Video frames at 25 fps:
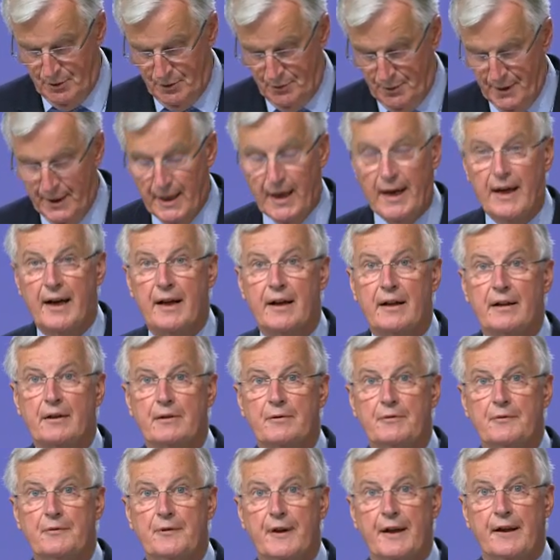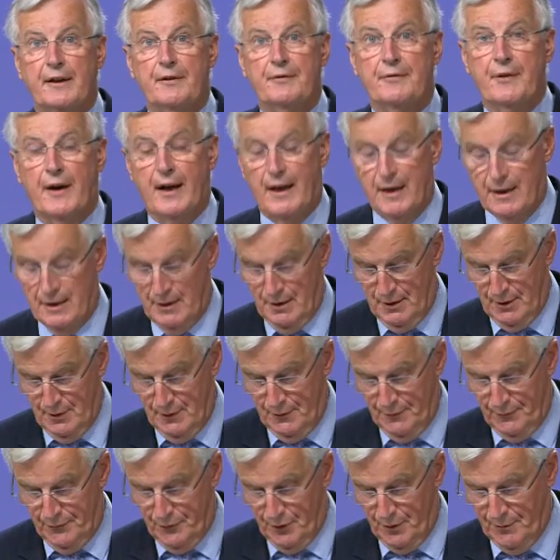We are very far
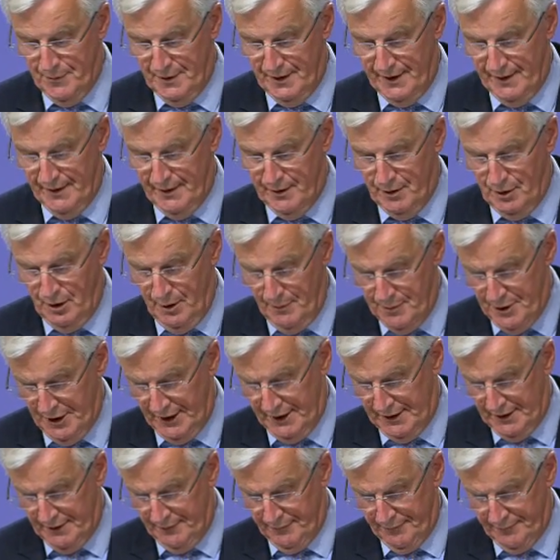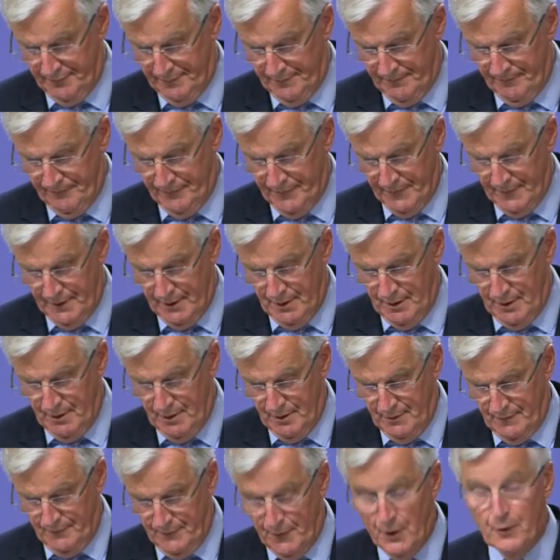from this objective.
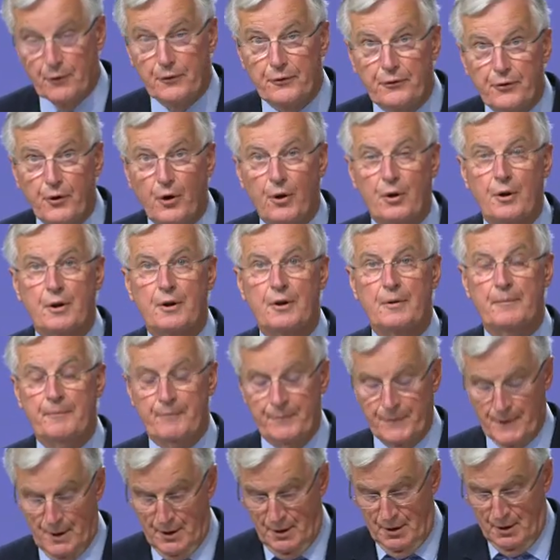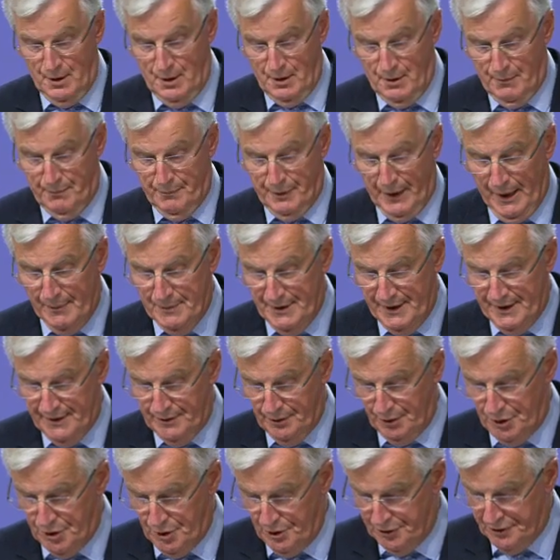Four, Prime
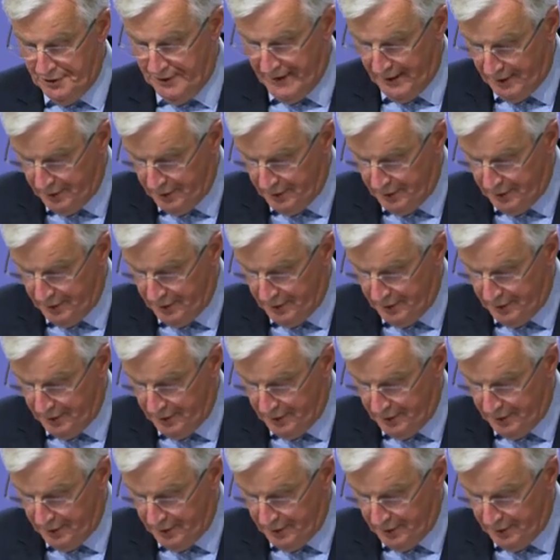Minister Johnson